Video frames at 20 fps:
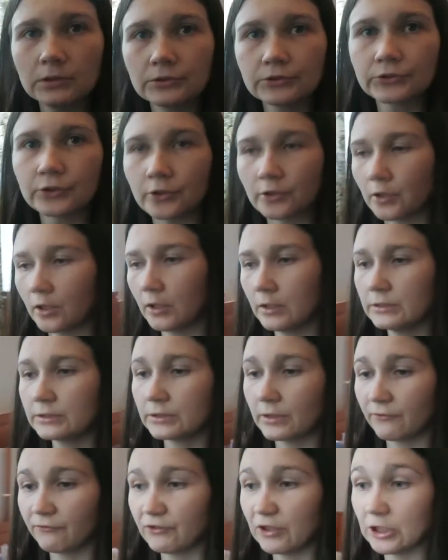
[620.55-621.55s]
So
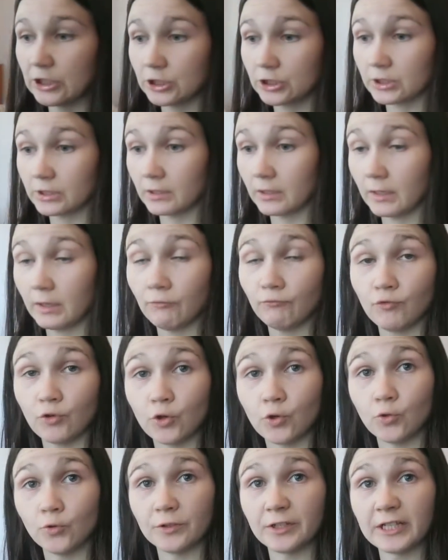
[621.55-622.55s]
guys, I finished
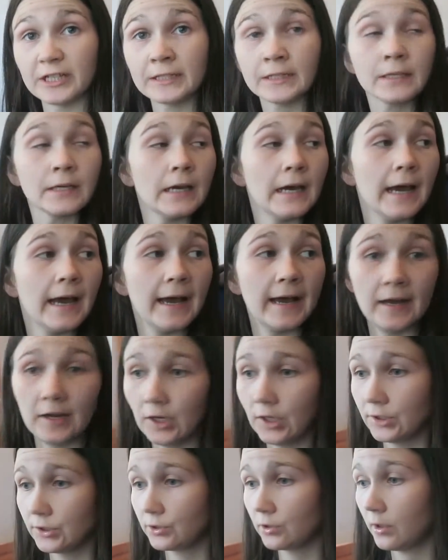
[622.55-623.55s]
recording.
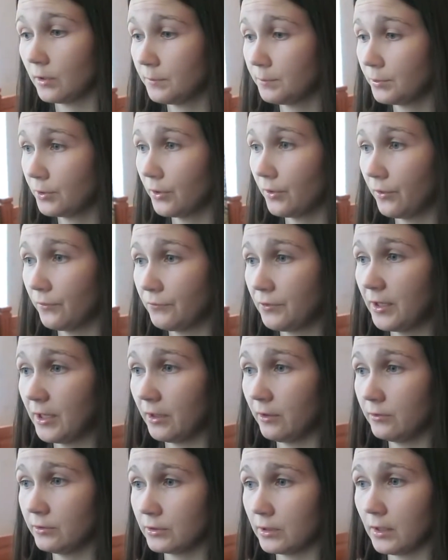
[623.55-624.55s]
I'll just go put
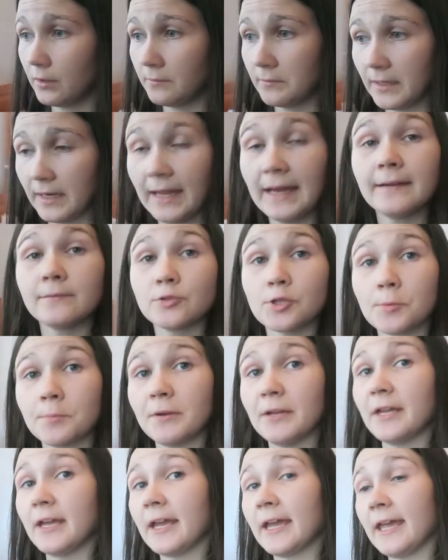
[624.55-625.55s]
videos on my laptop
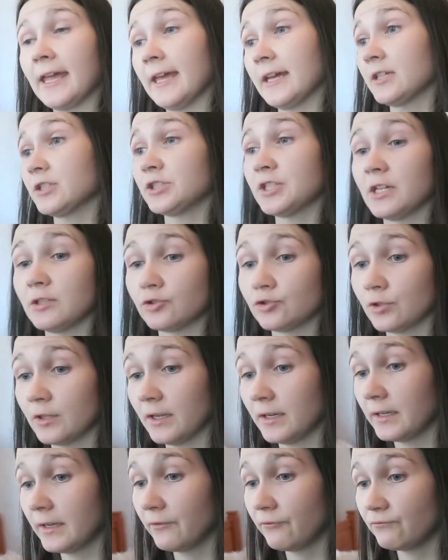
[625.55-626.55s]
and etc.
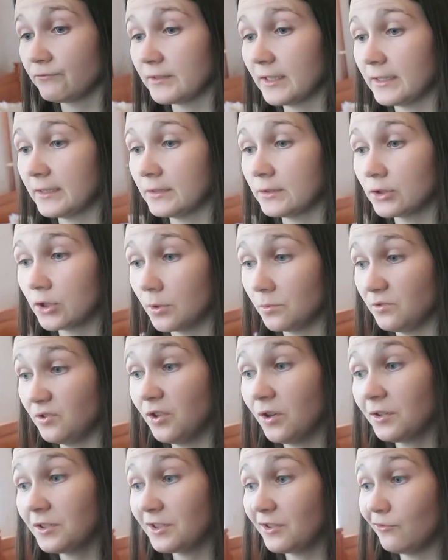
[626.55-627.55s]
and everything. Time is
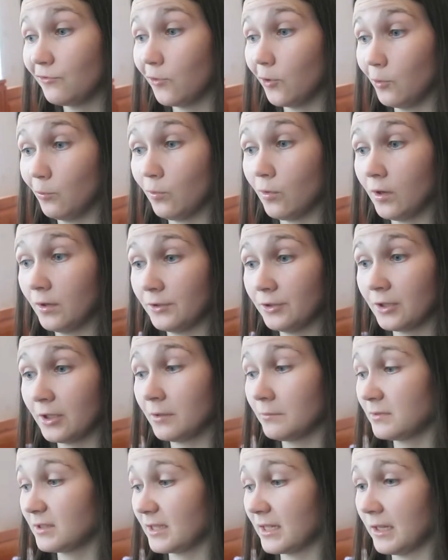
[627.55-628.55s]
19:41.
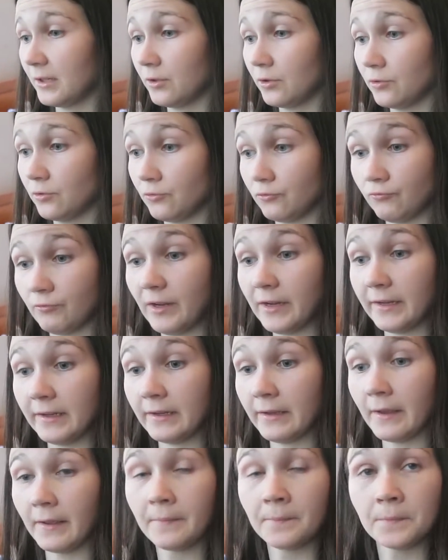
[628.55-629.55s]
Time's getting on
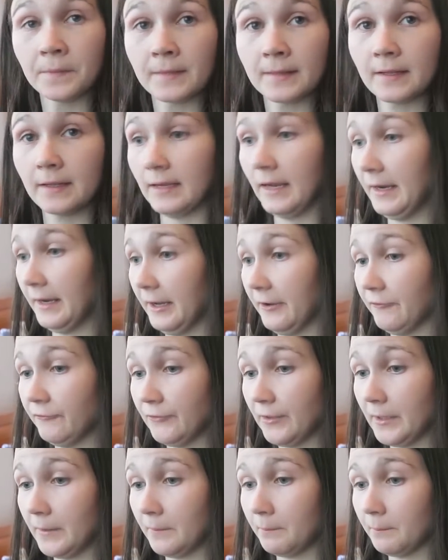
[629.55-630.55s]
already. And
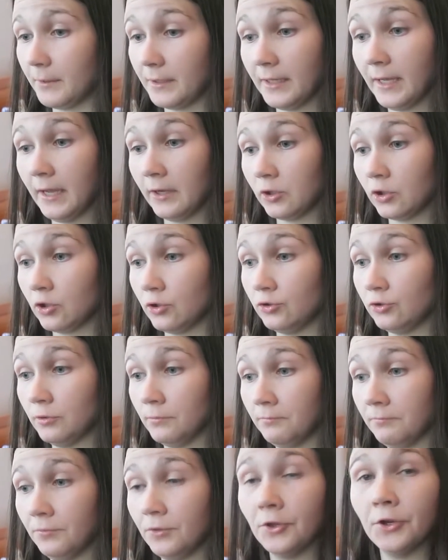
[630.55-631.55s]
everything. But yeah, I gotta
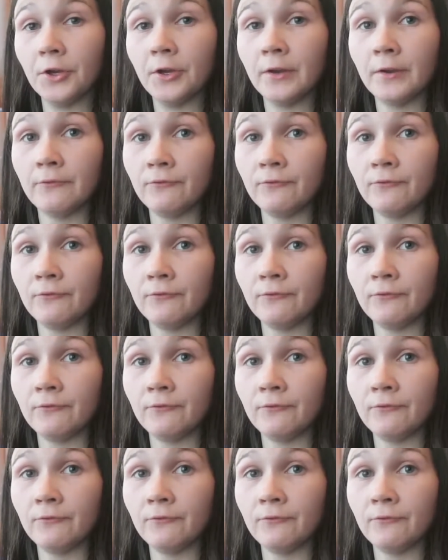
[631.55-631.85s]
dump the